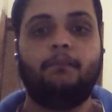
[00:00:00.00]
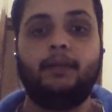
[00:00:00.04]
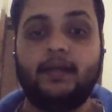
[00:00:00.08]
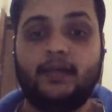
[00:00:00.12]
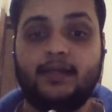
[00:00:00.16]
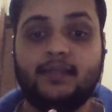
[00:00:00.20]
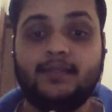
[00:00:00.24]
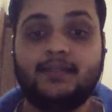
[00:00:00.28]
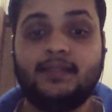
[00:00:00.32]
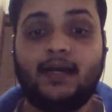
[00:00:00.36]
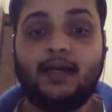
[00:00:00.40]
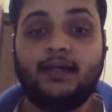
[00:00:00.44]

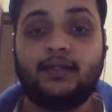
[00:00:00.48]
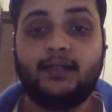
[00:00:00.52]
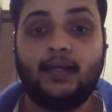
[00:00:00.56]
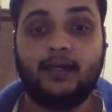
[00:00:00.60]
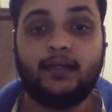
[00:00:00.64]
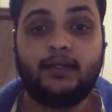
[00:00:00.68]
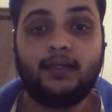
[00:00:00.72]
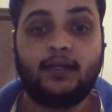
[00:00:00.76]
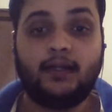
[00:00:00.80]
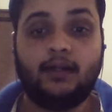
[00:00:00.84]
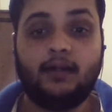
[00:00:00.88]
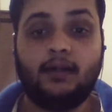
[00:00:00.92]
Please
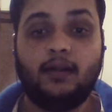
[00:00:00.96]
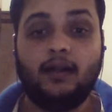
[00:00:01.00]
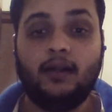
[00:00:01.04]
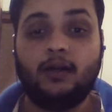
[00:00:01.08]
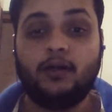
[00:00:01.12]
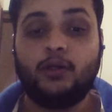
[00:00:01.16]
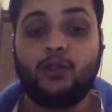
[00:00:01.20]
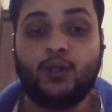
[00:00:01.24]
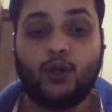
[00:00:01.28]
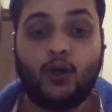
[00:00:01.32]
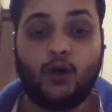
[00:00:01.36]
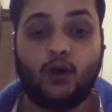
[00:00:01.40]
Arteta,
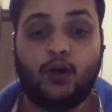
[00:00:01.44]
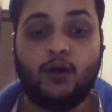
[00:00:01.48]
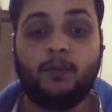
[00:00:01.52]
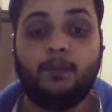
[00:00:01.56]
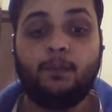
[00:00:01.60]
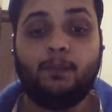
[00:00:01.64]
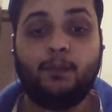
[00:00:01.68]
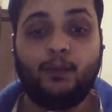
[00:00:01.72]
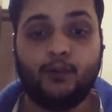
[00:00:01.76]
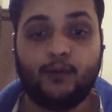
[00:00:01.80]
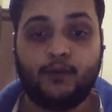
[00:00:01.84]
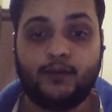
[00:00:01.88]

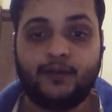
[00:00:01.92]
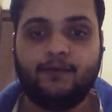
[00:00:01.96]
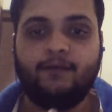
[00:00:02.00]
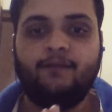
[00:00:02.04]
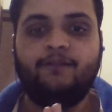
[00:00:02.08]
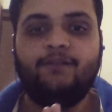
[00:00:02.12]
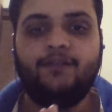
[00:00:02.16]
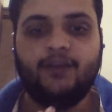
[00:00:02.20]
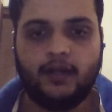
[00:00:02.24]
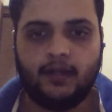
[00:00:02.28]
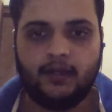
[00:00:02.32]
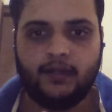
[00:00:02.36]
don't put
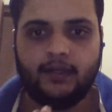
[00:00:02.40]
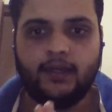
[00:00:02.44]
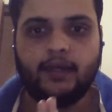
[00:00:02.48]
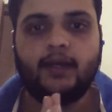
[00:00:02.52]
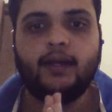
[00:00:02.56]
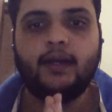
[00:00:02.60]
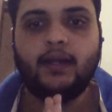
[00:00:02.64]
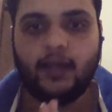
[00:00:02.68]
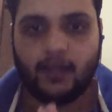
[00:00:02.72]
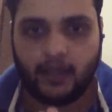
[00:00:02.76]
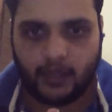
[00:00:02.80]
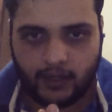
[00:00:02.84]

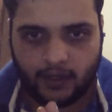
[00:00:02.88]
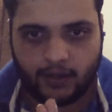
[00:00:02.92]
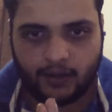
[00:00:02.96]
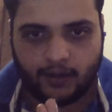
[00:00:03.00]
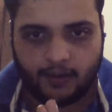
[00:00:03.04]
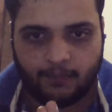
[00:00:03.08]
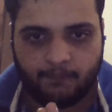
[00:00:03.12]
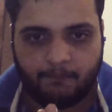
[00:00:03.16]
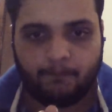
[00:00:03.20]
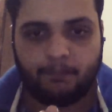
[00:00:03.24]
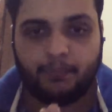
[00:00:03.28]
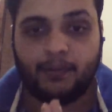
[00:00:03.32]
Willian
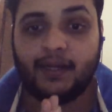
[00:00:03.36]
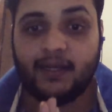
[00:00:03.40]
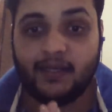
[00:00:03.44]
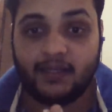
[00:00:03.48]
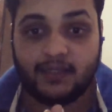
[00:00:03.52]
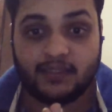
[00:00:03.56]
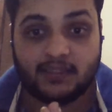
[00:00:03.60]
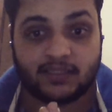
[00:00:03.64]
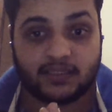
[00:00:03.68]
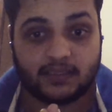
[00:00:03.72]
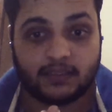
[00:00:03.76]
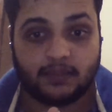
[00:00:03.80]
in,
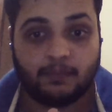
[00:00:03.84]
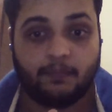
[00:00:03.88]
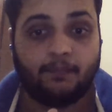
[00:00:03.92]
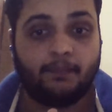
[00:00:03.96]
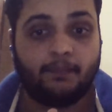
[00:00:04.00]
please.